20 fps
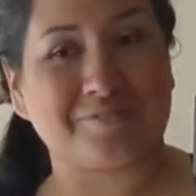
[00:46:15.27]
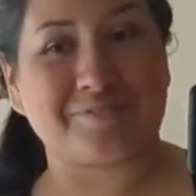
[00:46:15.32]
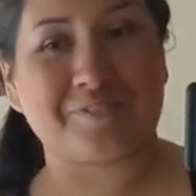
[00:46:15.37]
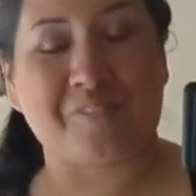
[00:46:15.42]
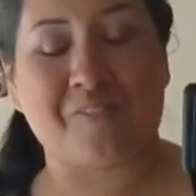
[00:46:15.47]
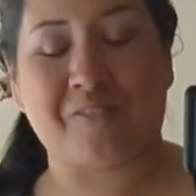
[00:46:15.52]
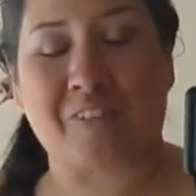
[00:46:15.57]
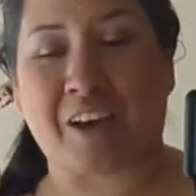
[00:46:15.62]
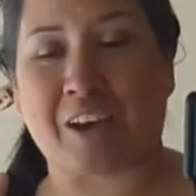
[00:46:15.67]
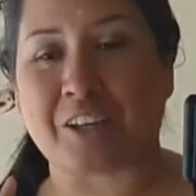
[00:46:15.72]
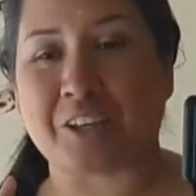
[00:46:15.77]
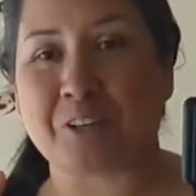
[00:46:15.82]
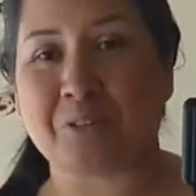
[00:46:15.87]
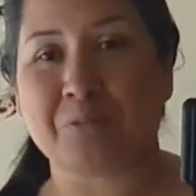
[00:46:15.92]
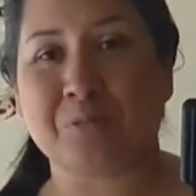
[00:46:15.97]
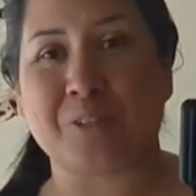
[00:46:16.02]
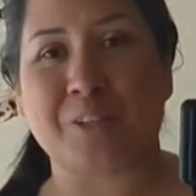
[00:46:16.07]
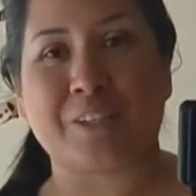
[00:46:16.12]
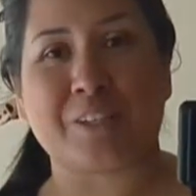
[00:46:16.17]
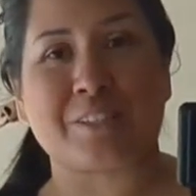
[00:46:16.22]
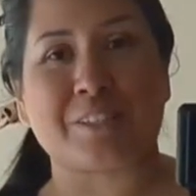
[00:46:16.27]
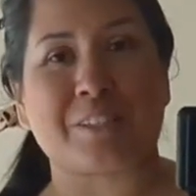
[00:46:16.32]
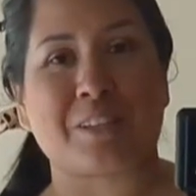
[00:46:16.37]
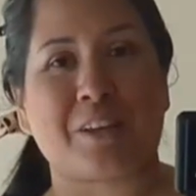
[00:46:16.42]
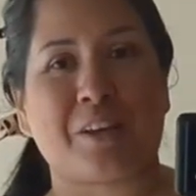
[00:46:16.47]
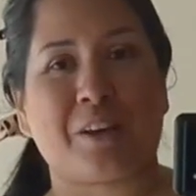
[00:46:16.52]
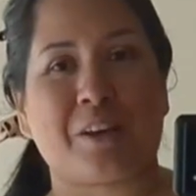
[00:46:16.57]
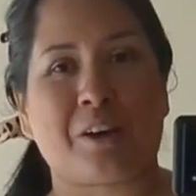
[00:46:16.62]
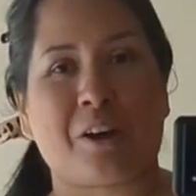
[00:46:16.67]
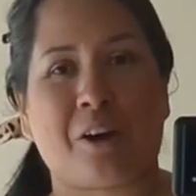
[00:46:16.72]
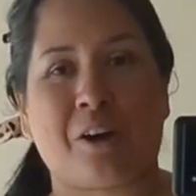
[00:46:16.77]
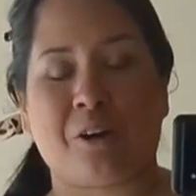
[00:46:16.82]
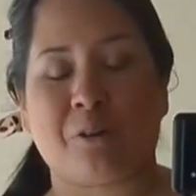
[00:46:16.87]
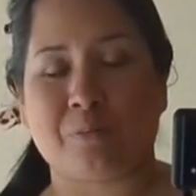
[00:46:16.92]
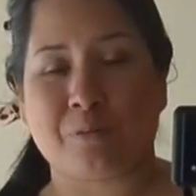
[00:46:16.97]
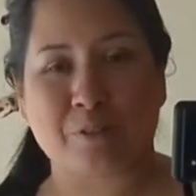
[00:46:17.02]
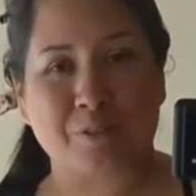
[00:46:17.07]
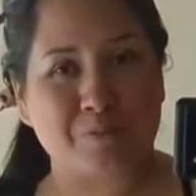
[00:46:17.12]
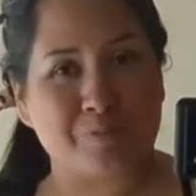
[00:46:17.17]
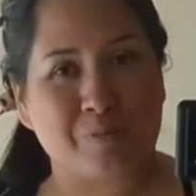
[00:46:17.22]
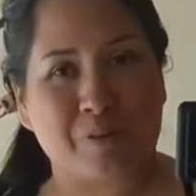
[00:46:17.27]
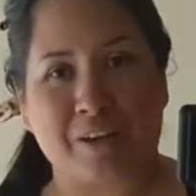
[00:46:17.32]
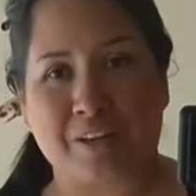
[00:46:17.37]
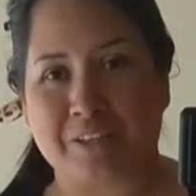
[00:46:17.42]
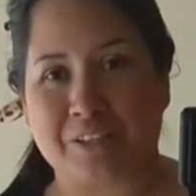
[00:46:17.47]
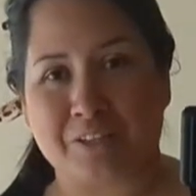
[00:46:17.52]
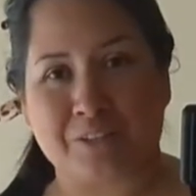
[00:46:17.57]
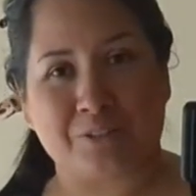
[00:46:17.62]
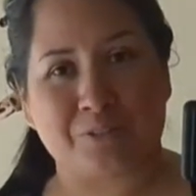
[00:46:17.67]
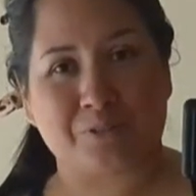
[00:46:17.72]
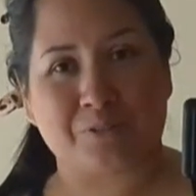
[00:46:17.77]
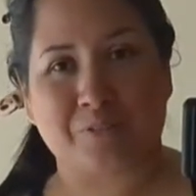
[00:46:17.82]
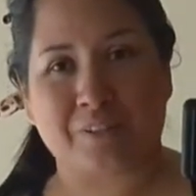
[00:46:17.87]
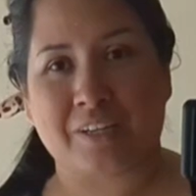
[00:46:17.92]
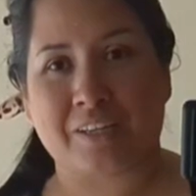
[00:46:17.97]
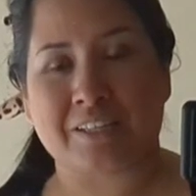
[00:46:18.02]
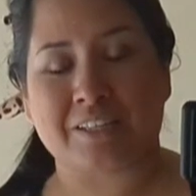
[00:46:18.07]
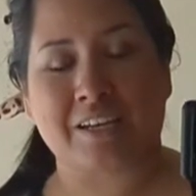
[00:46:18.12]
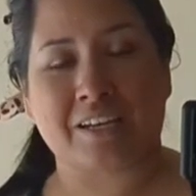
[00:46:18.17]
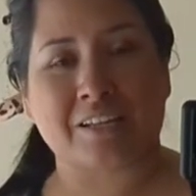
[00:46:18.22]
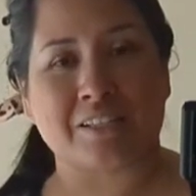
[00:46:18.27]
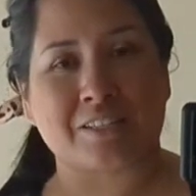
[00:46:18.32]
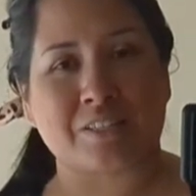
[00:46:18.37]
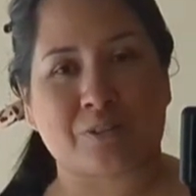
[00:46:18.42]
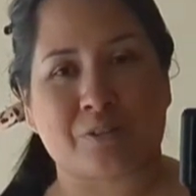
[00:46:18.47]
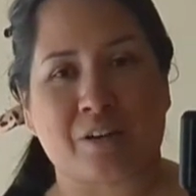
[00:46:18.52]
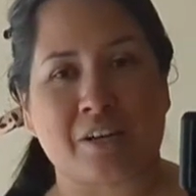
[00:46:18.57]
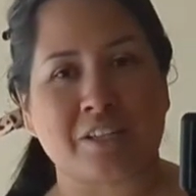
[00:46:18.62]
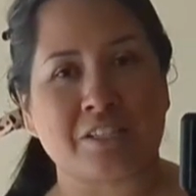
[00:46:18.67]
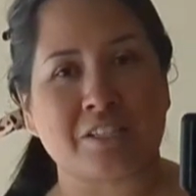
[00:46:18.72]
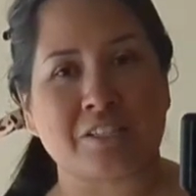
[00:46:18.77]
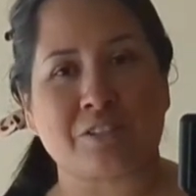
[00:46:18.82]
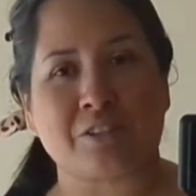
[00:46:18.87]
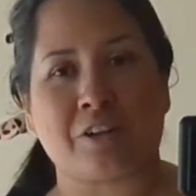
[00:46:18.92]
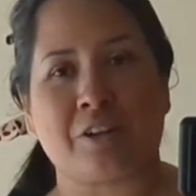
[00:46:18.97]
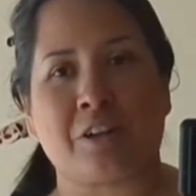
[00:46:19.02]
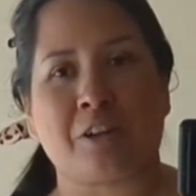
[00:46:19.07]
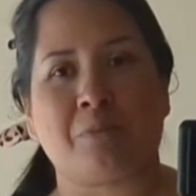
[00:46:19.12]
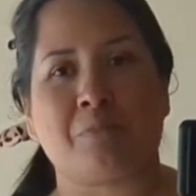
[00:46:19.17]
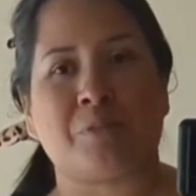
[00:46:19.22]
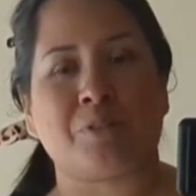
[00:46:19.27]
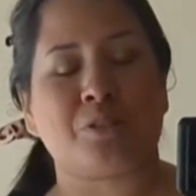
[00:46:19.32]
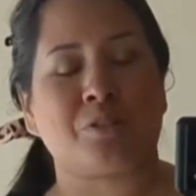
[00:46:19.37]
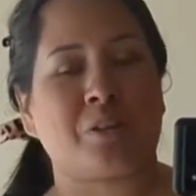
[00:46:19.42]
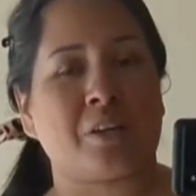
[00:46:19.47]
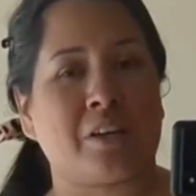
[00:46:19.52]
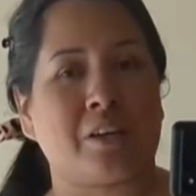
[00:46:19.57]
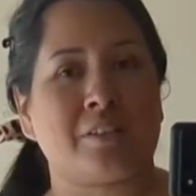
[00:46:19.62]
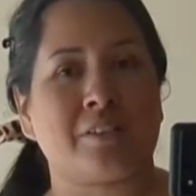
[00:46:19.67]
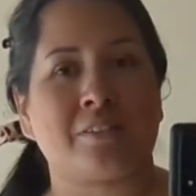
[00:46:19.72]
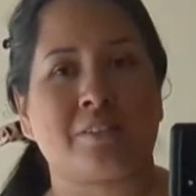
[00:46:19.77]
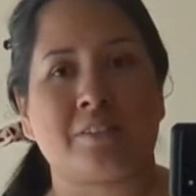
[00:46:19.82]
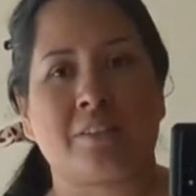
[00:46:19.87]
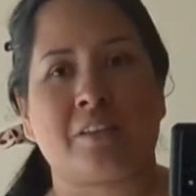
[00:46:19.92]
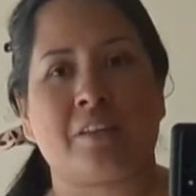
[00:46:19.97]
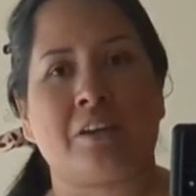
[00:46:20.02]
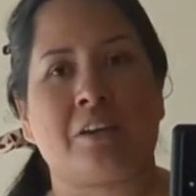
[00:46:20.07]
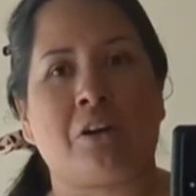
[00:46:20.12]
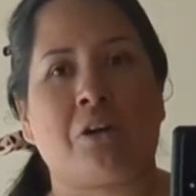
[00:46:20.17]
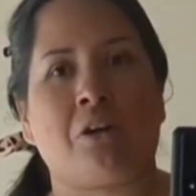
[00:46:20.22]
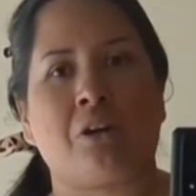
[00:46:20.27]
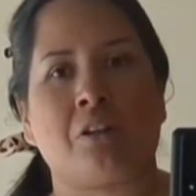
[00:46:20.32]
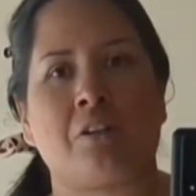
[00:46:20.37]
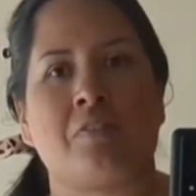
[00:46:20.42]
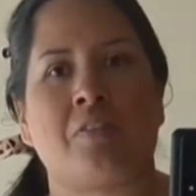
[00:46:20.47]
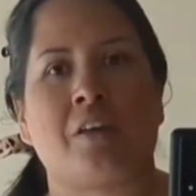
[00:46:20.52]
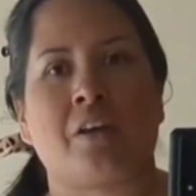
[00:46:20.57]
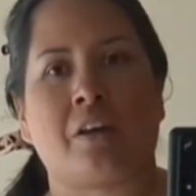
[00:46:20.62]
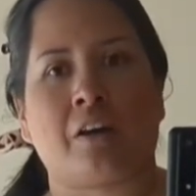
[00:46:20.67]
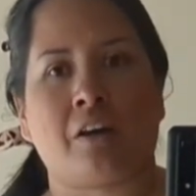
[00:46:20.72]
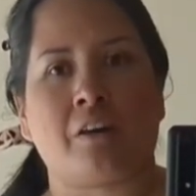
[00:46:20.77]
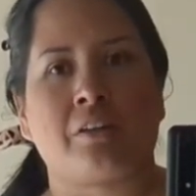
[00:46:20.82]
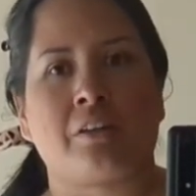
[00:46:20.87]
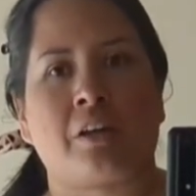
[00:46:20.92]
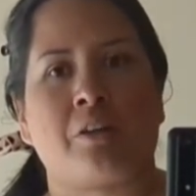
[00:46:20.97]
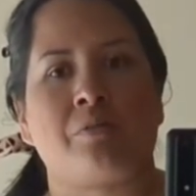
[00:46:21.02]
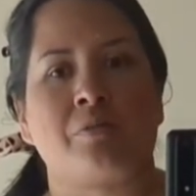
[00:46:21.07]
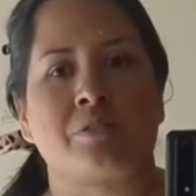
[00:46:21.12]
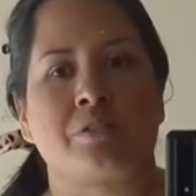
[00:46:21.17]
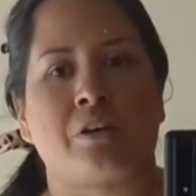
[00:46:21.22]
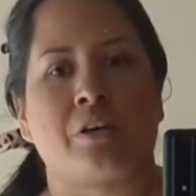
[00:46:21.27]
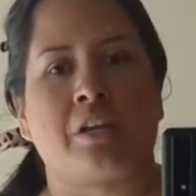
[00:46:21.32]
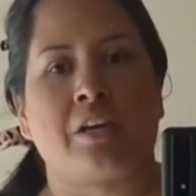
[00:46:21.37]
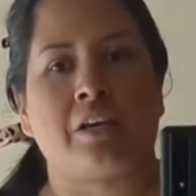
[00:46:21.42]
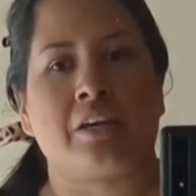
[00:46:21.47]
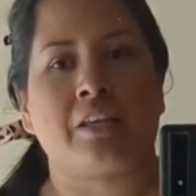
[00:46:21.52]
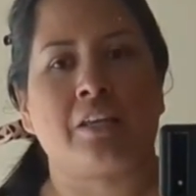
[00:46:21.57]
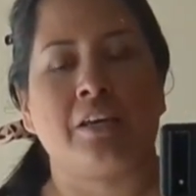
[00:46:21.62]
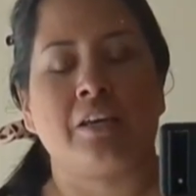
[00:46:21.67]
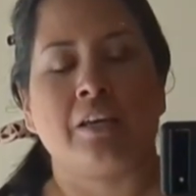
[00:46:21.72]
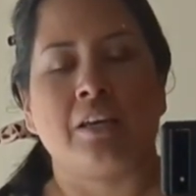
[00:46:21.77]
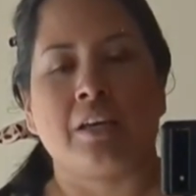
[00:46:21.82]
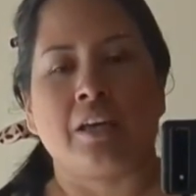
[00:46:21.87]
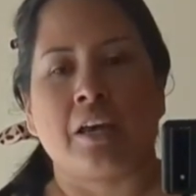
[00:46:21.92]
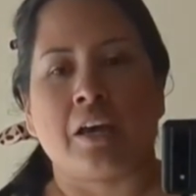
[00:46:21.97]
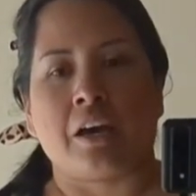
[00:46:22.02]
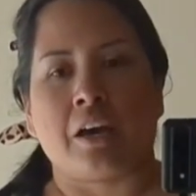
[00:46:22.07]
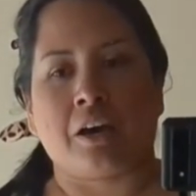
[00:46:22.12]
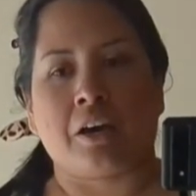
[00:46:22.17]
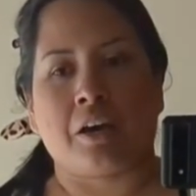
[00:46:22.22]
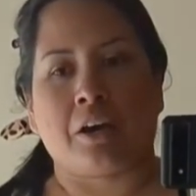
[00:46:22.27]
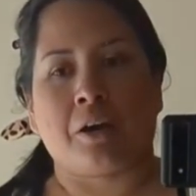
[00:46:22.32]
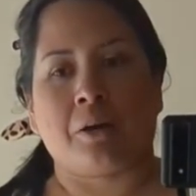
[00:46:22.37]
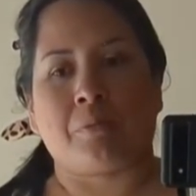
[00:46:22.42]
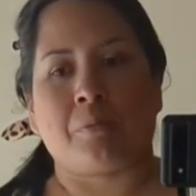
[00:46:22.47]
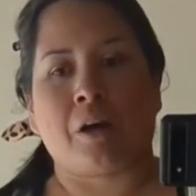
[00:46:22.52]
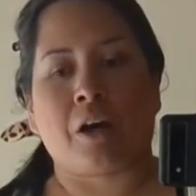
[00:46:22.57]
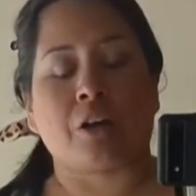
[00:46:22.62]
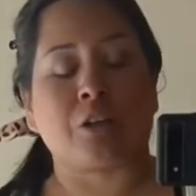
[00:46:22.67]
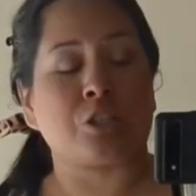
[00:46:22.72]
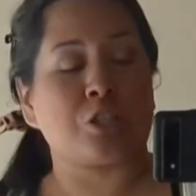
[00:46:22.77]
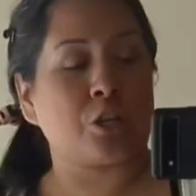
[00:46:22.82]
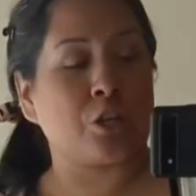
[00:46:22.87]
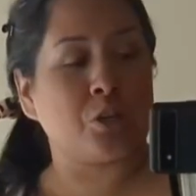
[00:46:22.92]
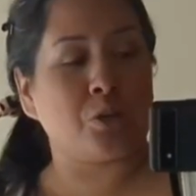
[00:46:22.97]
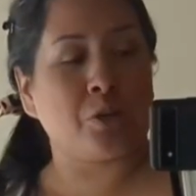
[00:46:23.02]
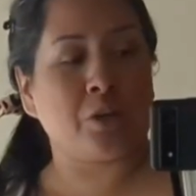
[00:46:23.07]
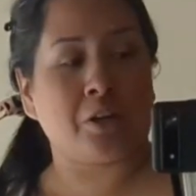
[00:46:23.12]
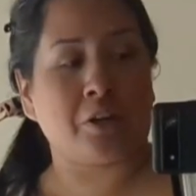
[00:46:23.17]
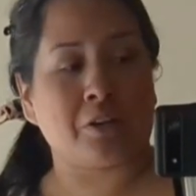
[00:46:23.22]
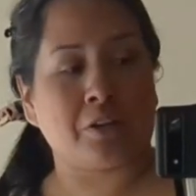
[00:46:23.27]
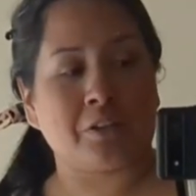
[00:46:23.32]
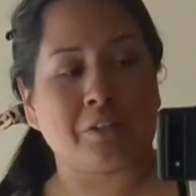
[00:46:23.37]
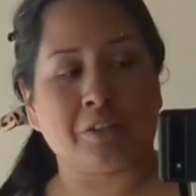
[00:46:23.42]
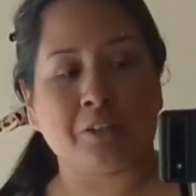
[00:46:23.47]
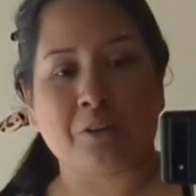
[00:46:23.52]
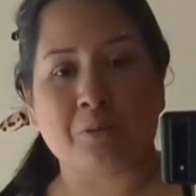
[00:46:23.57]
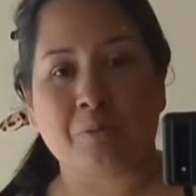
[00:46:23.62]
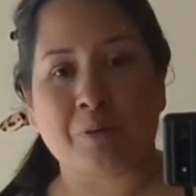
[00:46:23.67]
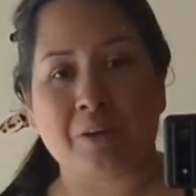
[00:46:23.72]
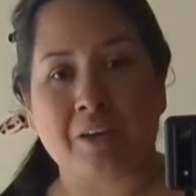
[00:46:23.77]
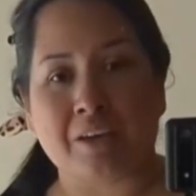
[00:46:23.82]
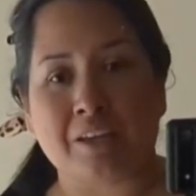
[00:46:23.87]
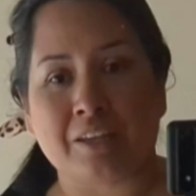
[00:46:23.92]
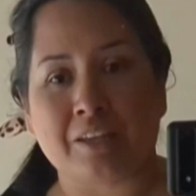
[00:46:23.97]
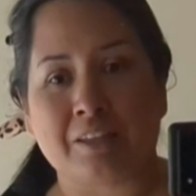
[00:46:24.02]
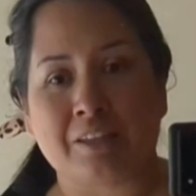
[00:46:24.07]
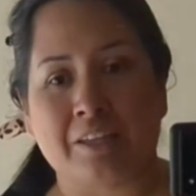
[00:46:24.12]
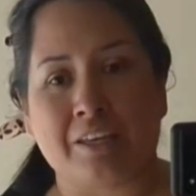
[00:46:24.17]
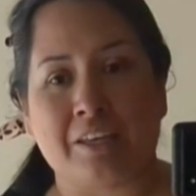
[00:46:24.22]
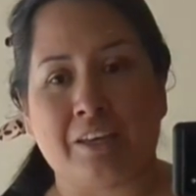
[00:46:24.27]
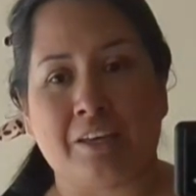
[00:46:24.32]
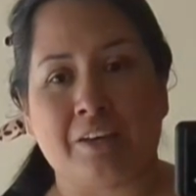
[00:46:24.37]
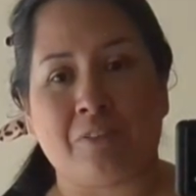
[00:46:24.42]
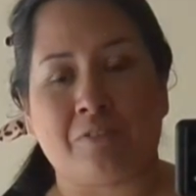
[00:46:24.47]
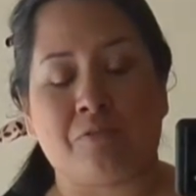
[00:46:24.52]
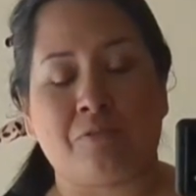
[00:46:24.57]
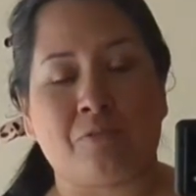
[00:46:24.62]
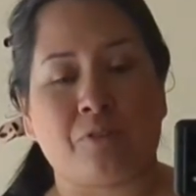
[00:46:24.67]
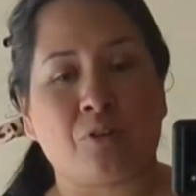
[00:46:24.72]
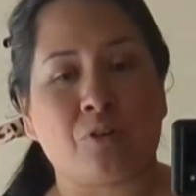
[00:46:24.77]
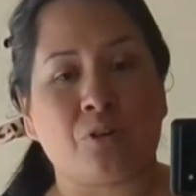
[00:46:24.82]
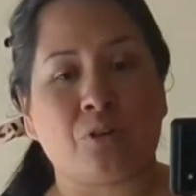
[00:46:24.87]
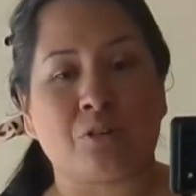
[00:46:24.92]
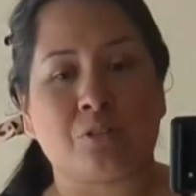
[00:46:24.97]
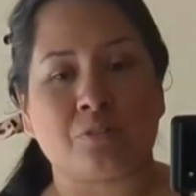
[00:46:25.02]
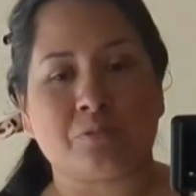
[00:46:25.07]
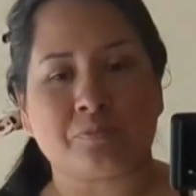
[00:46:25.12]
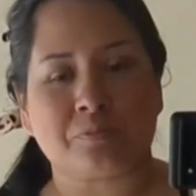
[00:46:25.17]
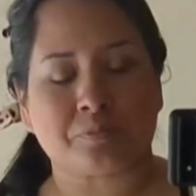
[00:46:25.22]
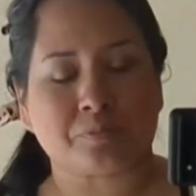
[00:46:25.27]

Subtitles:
Vacuum looks almost brand new. It has scratches on it, but you can't see all of the gunk that was on it. I'll show you here in a little bit the full